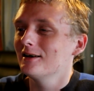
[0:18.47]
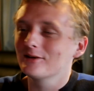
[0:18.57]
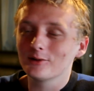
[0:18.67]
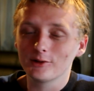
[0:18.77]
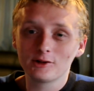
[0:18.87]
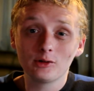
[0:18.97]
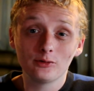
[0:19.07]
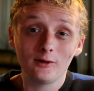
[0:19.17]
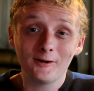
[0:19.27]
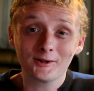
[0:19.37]
There's only two
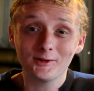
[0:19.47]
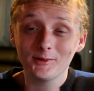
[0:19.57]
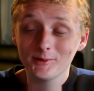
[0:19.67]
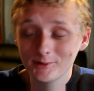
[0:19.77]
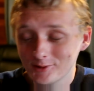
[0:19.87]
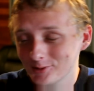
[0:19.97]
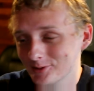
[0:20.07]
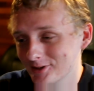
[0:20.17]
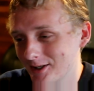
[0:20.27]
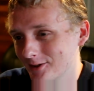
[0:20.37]
fogs though, so
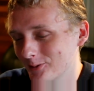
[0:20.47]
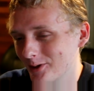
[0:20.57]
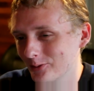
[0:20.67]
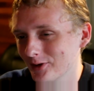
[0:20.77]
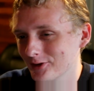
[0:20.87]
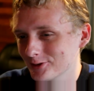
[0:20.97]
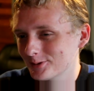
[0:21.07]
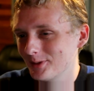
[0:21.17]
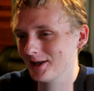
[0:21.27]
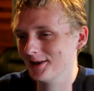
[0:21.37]
it's not quite weather
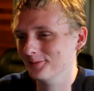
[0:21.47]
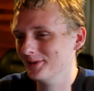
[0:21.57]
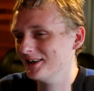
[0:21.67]
spam,